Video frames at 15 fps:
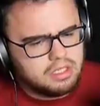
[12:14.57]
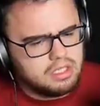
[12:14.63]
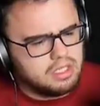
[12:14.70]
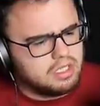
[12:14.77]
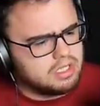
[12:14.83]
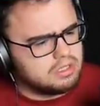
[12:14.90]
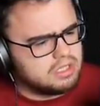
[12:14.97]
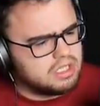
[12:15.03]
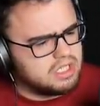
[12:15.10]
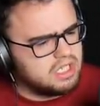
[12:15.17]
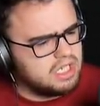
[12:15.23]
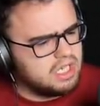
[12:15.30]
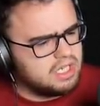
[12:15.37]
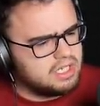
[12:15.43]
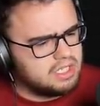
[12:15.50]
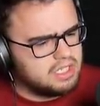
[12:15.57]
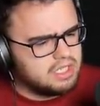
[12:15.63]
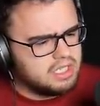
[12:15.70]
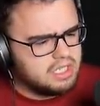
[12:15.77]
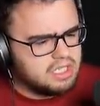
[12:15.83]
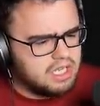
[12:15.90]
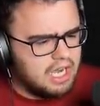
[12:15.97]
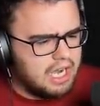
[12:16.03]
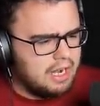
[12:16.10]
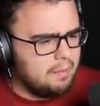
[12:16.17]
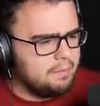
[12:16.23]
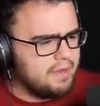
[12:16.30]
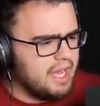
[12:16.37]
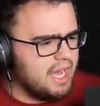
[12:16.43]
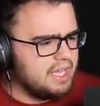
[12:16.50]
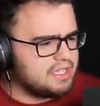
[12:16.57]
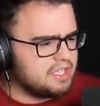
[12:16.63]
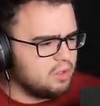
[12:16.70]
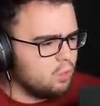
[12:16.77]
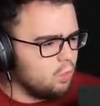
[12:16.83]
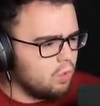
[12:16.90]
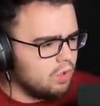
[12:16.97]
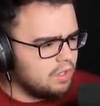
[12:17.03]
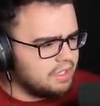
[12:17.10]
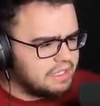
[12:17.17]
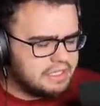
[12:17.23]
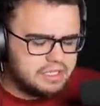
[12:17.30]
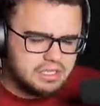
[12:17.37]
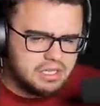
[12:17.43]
Oh, God. I'm not the one